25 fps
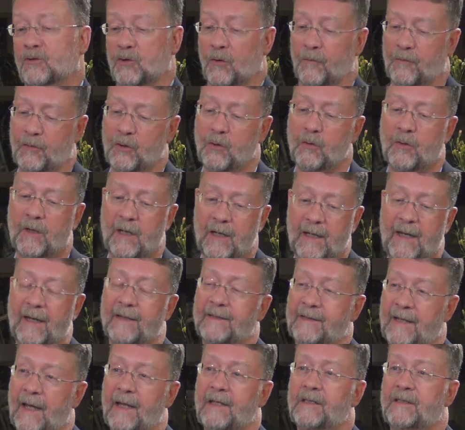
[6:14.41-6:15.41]
So if you can get
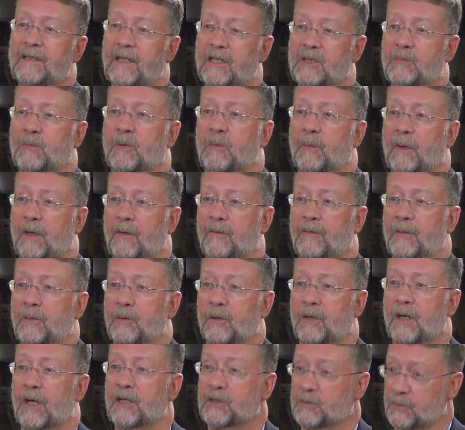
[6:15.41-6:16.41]
yeah. 10 cents per minute from
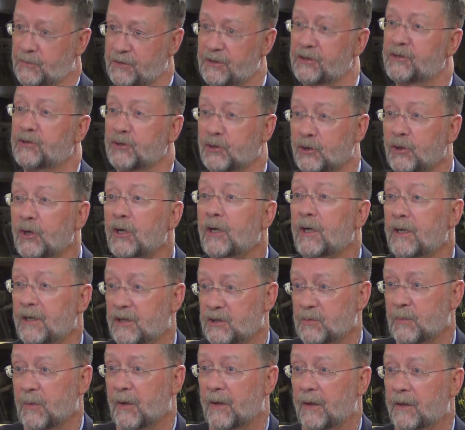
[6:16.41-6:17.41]
your customers, it's a good
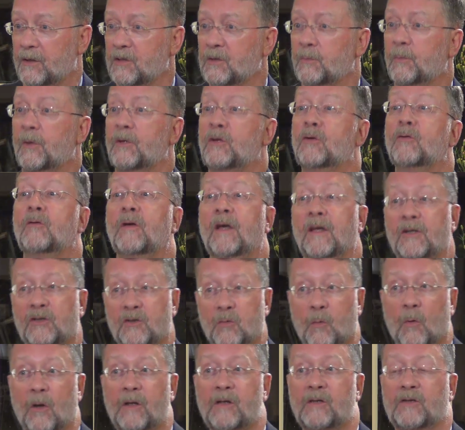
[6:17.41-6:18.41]
experience. But you yeah. can get
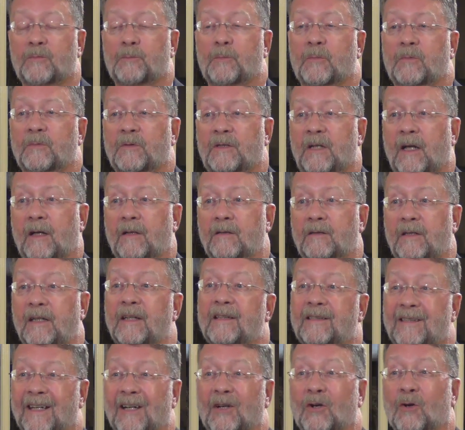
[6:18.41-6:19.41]
20 cents,
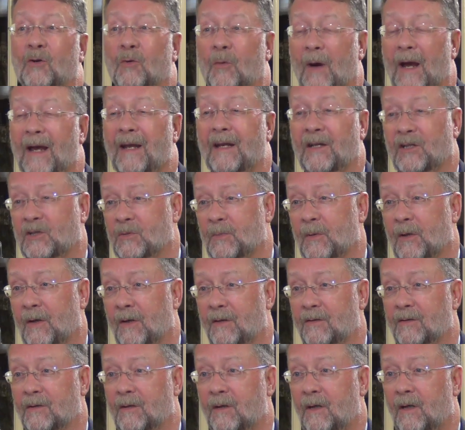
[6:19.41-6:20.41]
it's a great it's
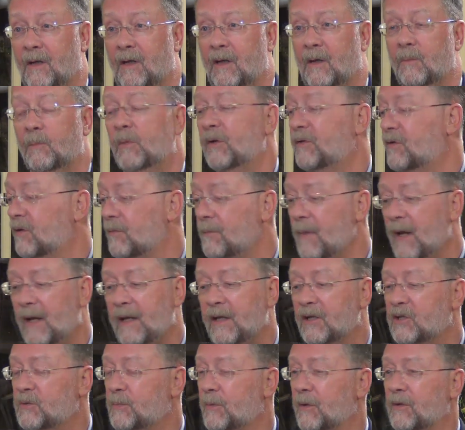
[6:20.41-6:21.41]
experience. But there are
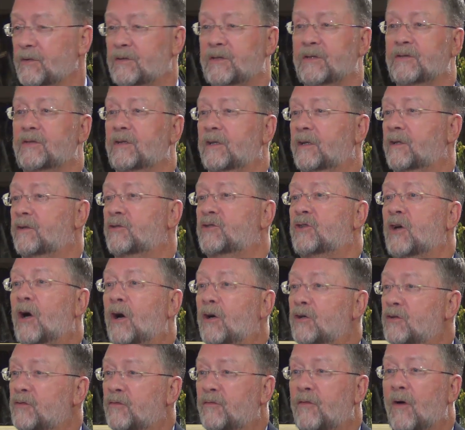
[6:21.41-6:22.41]
many experiences that
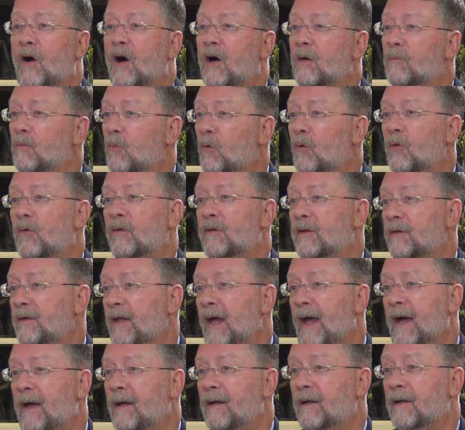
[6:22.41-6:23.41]
charge far more than
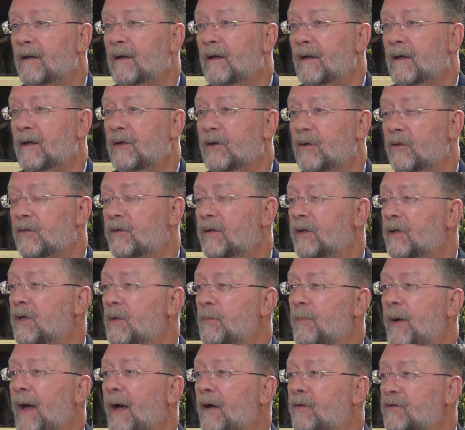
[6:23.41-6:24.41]
that. You think
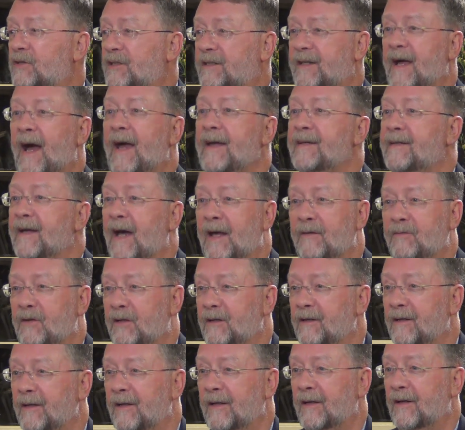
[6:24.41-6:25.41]
about
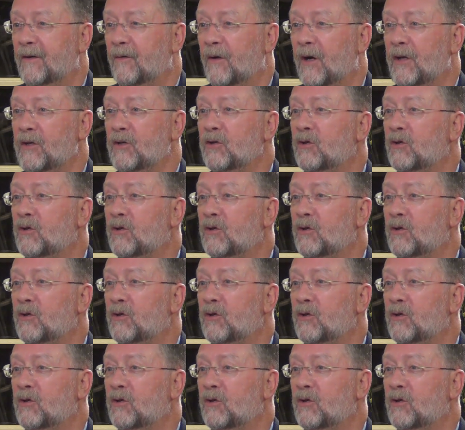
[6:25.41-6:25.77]
skydiving, right?